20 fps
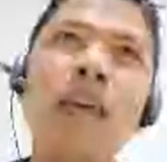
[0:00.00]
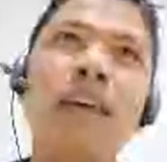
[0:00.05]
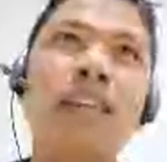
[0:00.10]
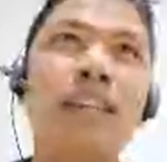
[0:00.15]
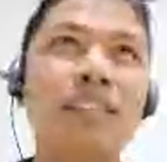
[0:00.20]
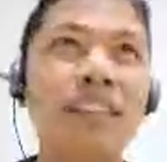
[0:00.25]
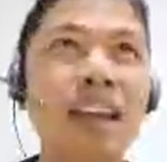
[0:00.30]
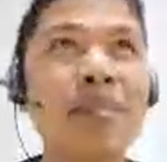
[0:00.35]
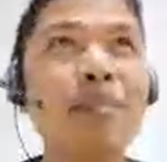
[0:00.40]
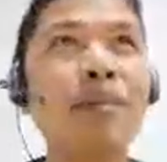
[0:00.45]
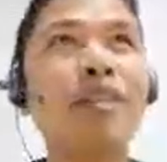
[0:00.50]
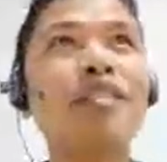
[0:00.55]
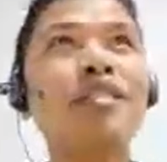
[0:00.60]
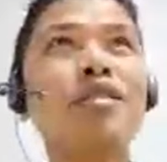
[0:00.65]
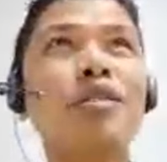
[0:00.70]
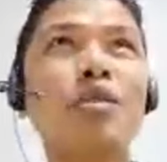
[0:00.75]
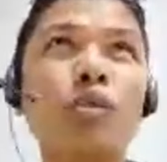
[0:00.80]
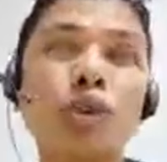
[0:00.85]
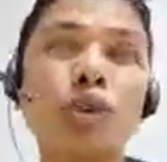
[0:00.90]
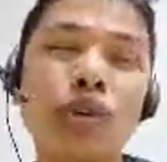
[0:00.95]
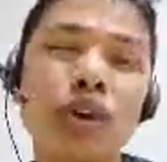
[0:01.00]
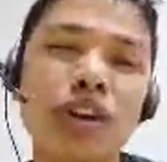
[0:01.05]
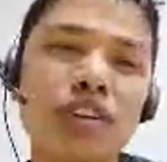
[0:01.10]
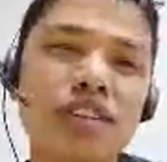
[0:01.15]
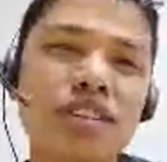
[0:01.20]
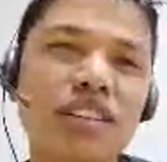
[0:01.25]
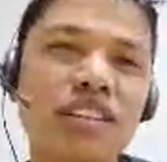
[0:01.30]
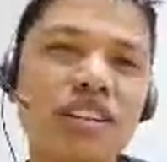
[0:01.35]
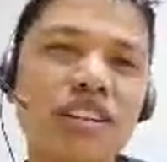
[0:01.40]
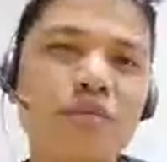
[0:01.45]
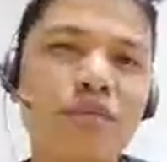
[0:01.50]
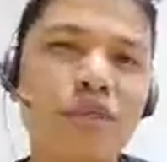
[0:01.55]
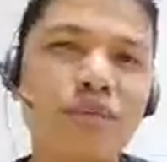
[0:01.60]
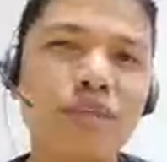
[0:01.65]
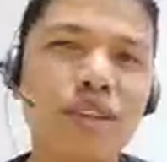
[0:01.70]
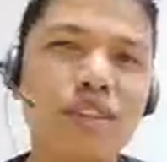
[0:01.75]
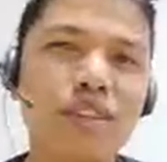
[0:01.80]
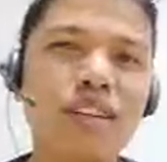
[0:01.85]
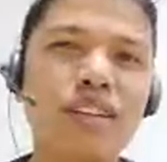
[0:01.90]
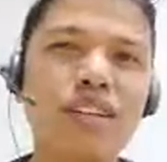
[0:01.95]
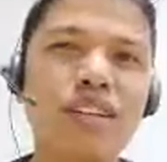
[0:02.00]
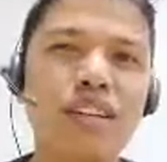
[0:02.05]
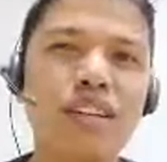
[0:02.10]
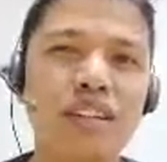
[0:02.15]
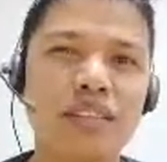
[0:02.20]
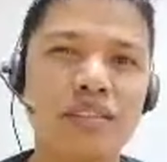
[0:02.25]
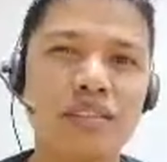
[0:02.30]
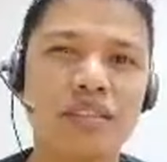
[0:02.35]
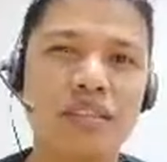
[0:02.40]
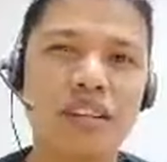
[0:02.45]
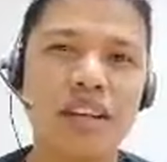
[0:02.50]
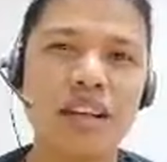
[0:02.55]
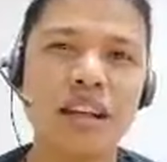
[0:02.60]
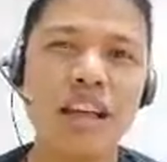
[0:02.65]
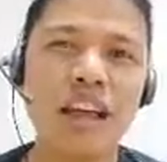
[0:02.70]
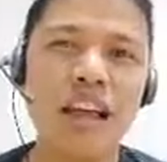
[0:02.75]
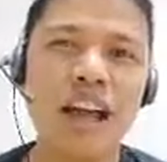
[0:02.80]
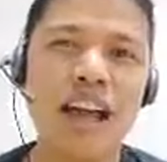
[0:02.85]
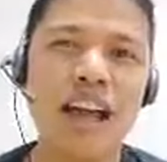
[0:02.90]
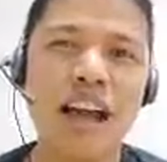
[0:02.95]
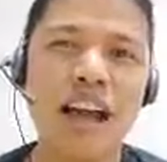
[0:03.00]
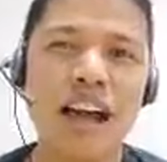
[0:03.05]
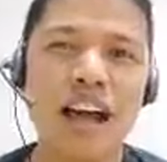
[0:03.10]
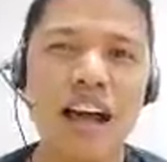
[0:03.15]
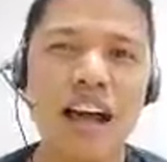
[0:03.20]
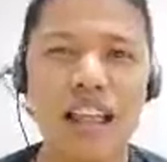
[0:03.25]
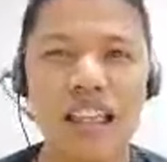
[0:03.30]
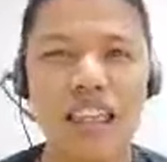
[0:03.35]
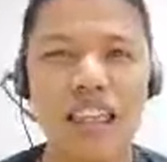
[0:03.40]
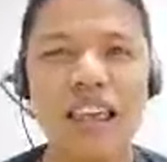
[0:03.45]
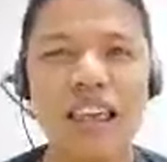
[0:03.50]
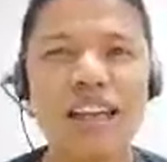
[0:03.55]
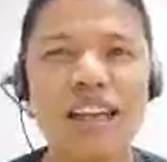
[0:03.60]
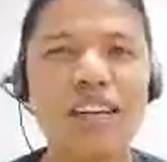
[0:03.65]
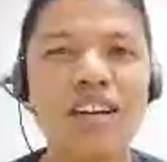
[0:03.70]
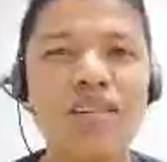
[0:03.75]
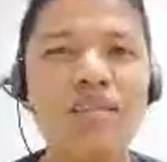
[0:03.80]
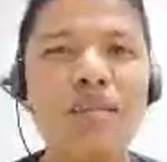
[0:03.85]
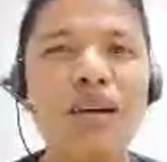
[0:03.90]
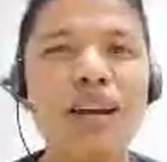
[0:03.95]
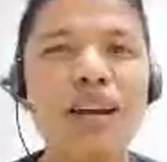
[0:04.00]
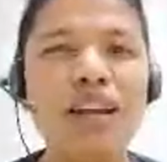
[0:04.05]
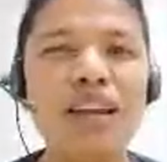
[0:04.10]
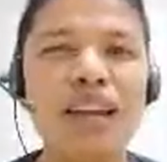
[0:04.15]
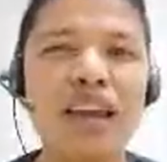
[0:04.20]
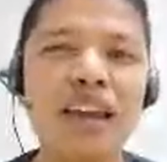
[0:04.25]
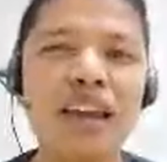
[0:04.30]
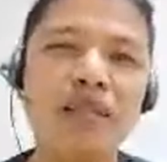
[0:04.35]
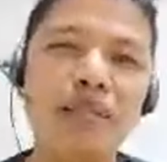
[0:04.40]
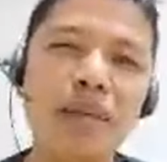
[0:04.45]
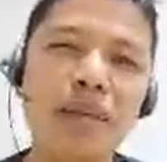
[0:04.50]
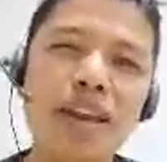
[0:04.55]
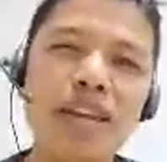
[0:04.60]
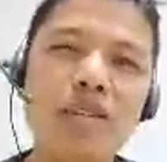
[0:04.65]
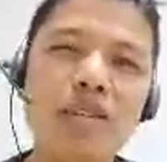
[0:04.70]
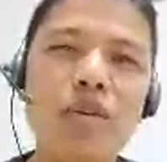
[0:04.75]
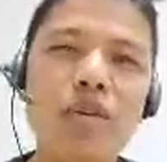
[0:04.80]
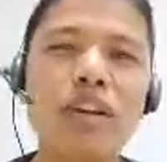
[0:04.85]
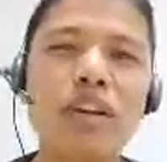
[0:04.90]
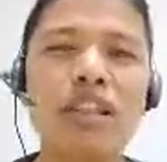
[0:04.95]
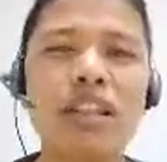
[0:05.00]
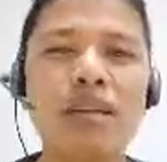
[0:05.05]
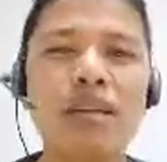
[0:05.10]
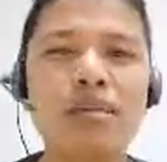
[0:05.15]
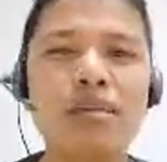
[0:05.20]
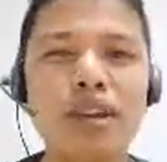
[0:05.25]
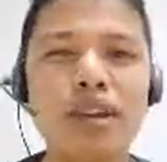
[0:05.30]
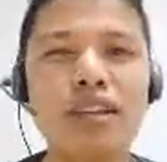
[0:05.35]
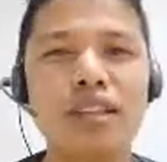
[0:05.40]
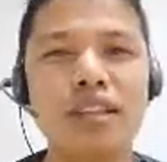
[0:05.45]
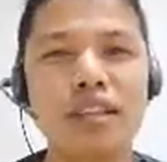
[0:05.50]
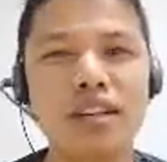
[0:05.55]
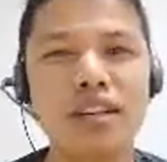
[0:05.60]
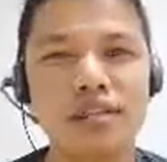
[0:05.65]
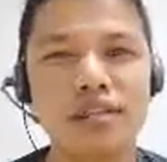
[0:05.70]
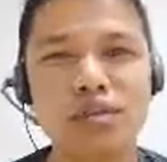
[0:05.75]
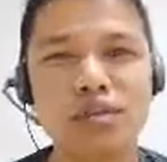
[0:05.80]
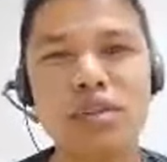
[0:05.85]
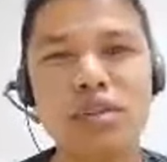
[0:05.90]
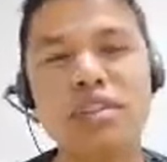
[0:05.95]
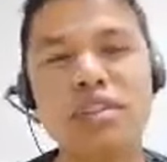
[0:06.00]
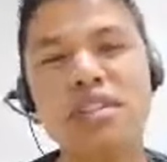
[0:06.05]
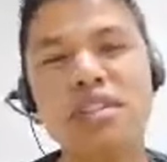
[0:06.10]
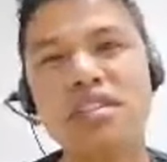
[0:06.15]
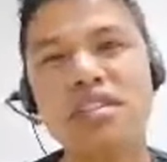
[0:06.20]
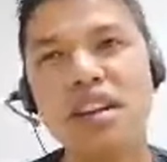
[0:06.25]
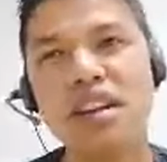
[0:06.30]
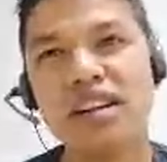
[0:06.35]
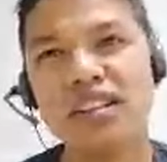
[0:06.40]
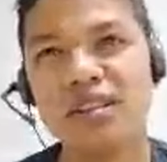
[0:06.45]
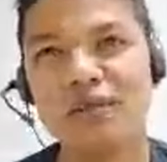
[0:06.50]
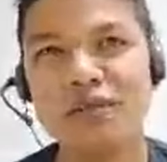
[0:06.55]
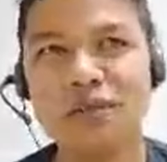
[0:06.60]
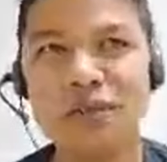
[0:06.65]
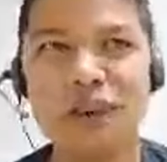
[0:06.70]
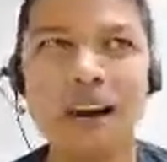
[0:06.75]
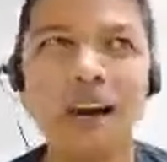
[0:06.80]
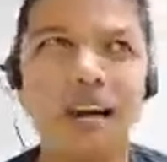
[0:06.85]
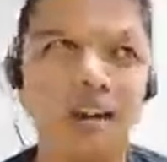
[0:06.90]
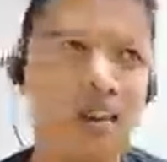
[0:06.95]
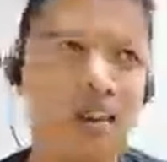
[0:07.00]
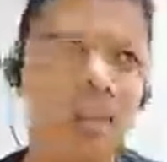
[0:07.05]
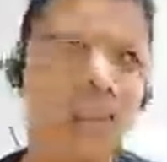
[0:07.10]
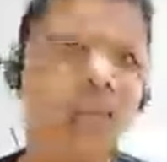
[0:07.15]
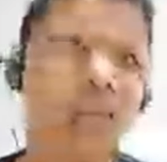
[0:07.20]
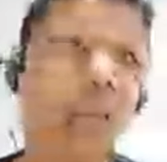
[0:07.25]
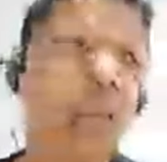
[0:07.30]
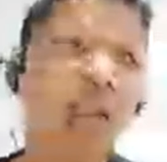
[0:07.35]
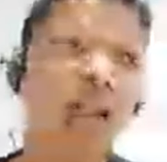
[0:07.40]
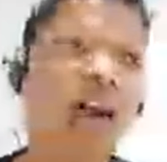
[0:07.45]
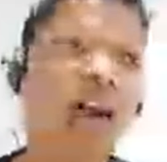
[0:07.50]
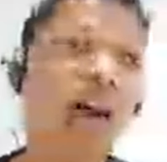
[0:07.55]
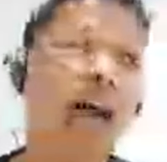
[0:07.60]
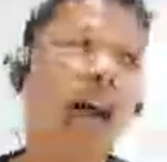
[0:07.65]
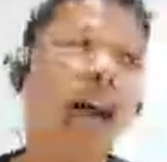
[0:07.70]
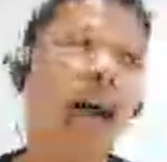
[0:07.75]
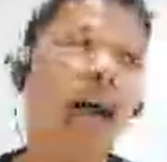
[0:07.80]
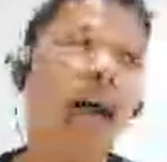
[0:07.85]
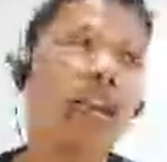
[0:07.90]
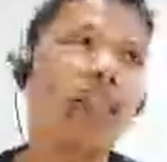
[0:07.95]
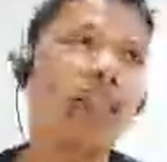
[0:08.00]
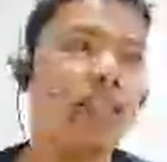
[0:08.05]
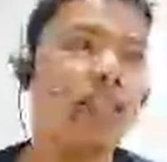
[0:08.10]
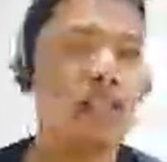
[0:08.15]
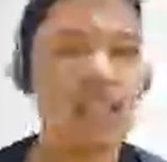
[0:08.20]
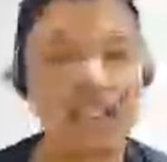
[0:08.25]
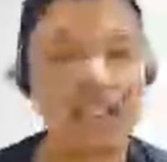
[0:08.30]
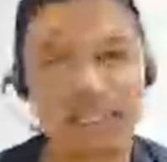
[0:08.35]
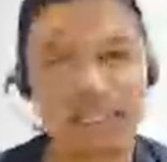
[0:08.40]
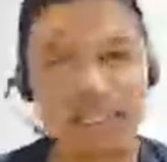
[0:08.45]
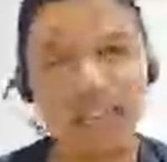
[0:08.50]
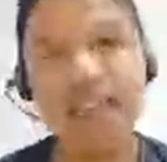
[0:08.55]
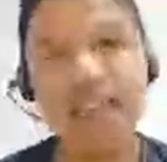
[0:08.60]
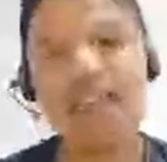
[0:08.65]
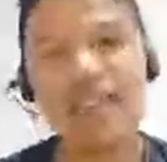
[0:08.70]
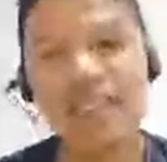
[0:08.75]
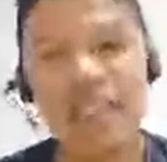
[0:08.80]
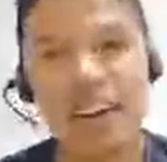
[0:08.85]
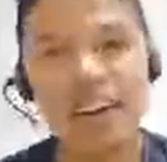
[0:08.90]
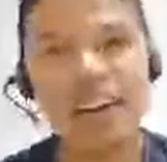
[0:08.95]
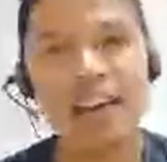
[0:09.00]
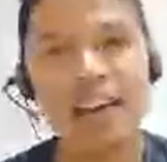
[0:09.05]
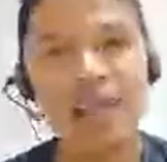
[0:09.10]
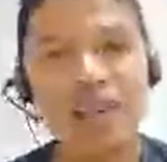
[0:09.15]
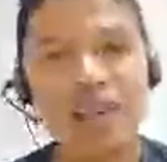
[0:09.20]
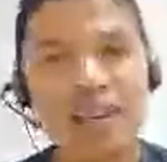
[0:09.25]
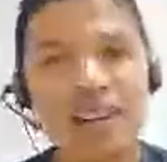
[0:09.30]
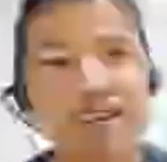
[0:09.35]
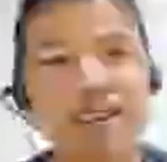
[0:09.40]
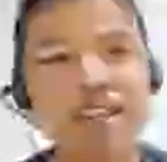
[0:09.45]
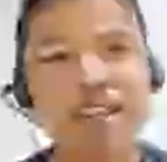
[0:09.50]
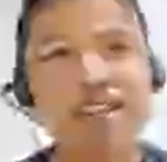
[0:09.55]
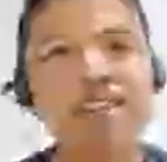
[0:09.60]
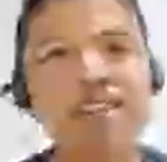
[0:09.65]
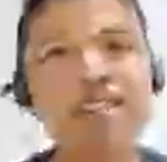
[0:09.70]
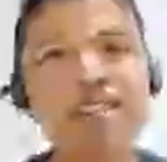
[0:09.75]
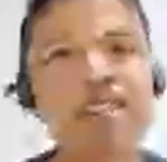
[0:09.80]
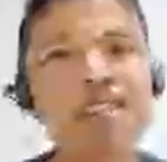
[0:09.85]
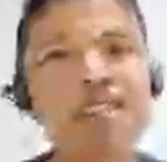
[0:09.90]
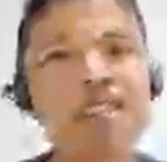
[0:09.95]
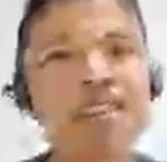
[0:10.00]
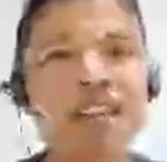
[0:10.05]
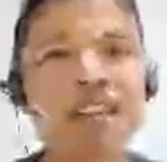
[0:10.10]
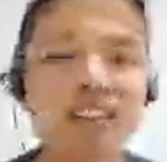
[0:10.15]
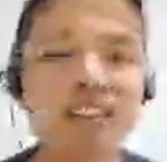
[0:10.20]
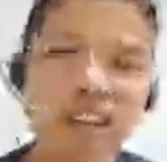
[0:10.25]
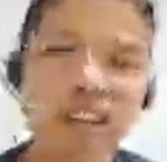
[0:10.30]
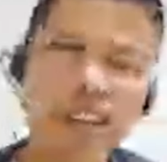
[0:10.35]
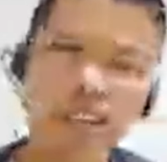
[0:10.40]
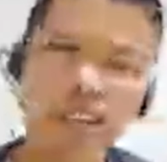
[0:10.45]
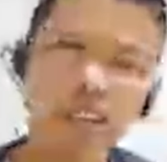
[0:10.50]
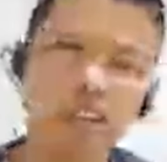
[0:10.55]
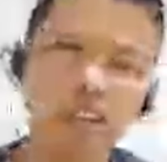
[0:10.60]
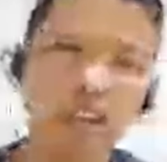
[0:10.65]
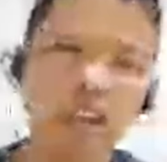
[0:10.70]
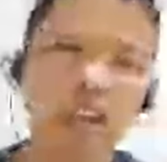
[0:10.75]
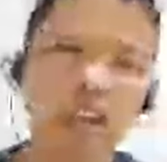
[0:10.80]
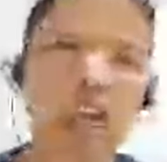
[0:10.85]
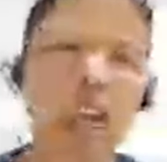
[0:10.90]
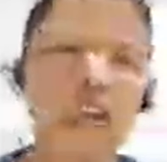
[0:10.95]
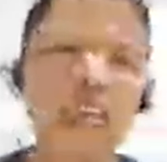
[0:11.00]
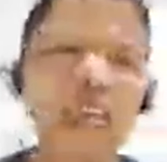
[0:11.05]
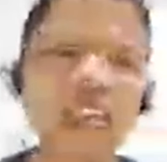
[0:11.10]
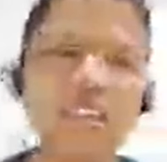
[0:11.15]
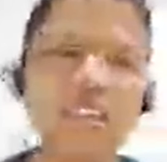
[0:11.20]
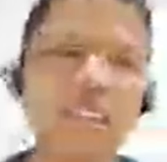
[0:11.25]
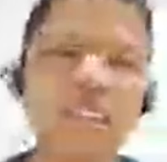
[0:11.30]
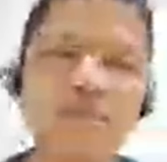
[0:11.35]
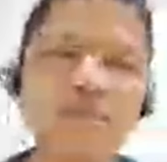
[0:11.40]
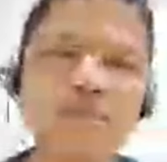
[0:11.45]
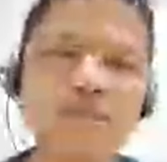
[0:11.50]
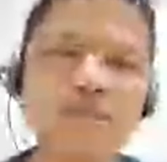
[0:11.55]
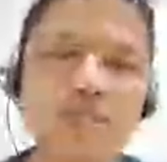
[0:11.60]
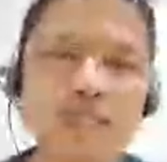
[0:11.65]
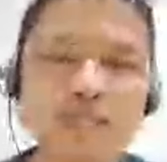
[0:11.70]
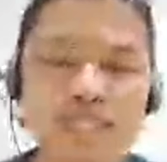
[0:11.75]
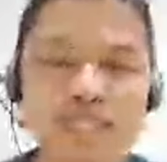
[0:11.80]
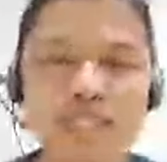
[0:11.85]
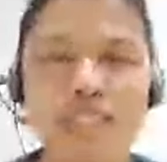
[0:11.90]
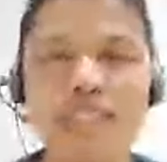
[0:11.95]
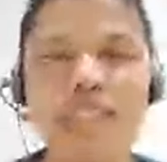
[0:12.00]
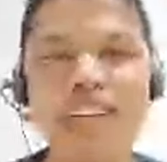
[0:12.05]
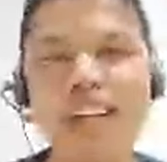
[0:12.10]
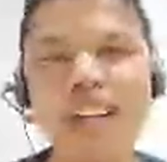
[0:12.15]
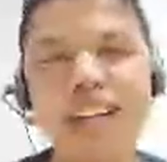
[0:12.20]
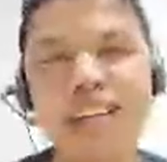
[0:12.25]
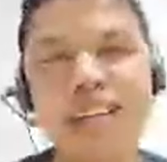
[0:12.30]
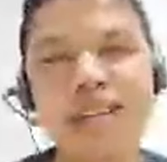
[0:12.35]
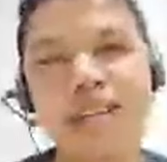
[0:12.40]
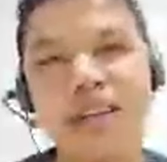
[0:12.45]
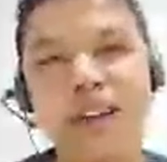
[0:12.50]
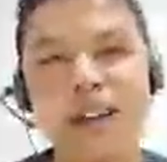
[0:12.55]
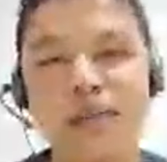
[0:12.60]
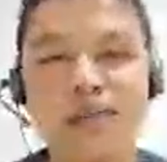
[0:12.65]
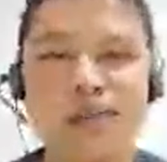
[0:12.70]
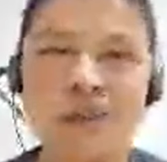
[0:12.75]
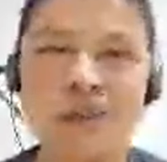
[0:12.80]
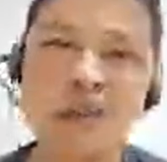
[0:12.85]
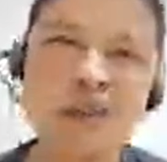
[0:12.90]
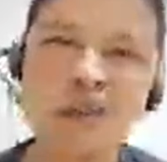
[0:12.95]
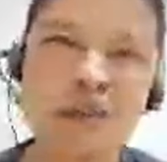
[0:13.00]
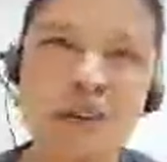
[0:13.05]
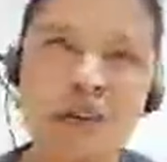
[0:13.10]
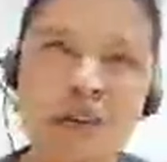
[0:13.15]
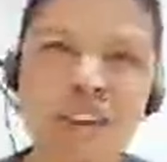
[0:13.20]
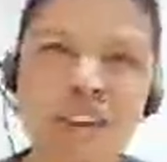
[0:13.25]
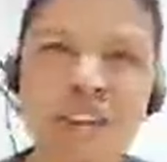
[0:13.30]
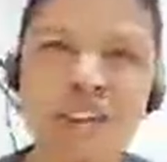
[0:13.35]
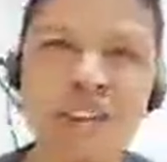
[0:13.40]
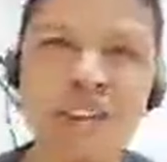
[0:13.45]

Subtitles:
The time also we were returning from the jungle. Like normally, like many hotels, they bring their tourists inside the park. At that day, we did not see the rhino, and I keep searching rhino everywhere,